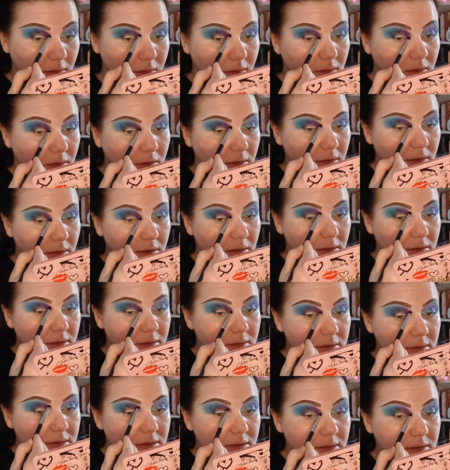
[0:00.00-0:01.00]

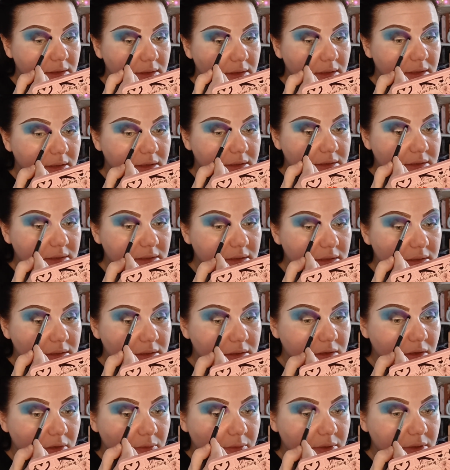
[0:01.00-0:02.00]
And this is
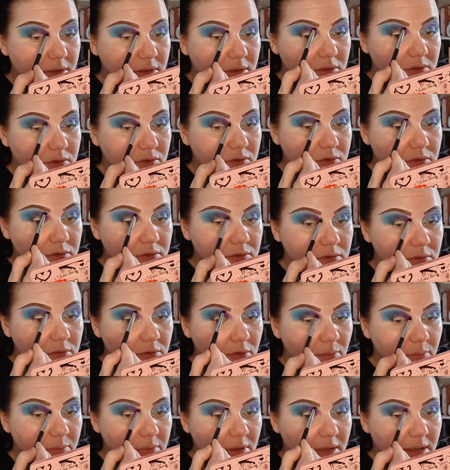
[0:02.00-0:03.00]
going
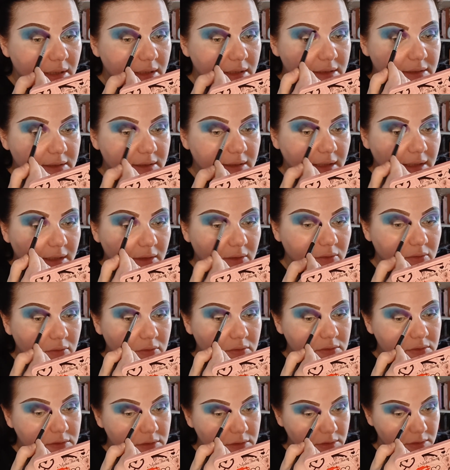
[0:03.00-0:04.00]
to blend
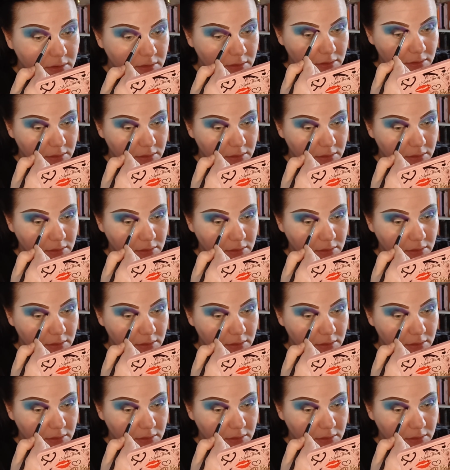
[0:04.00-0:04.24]
out,